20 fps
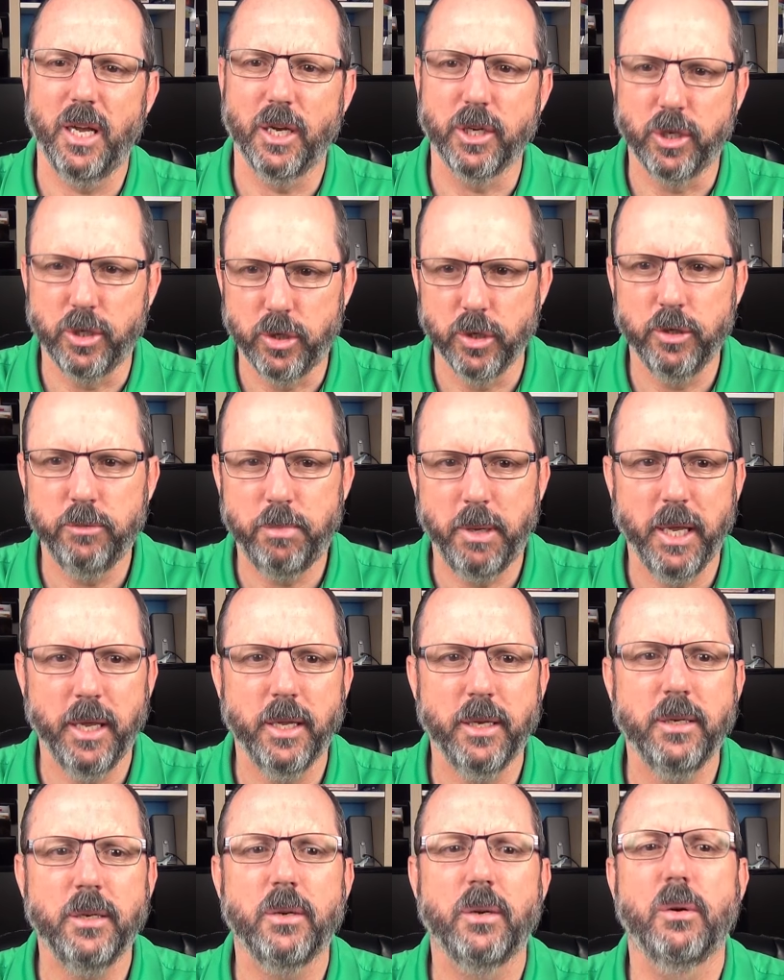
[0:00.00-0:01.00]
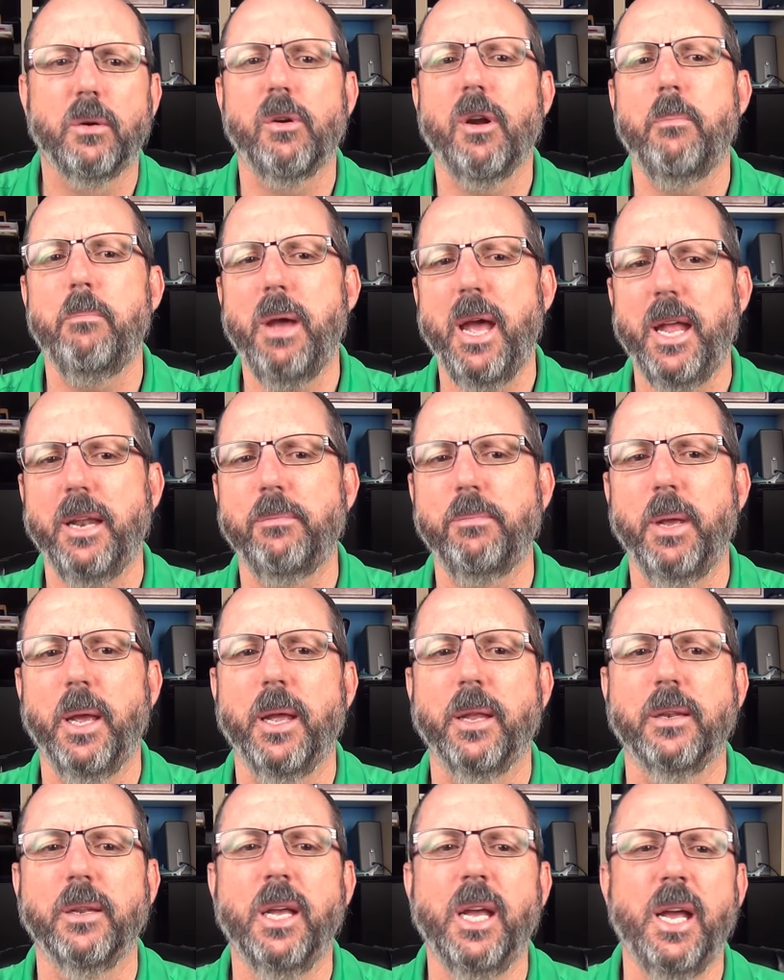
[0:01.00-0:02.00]
a good pen or a bad
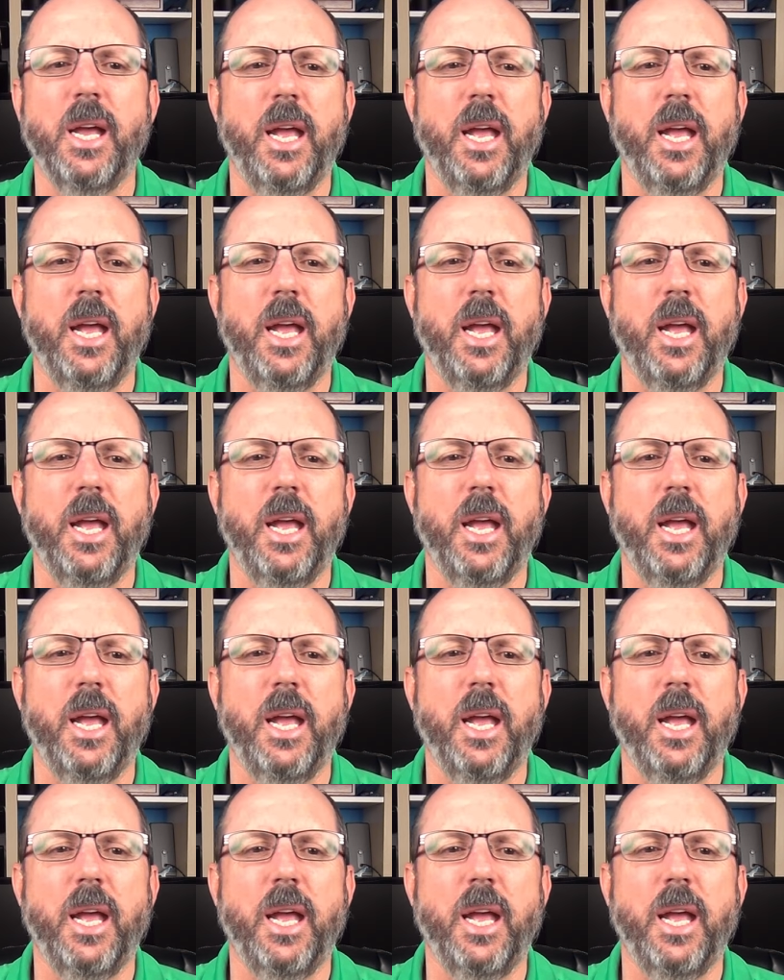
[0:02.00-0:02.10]
pen.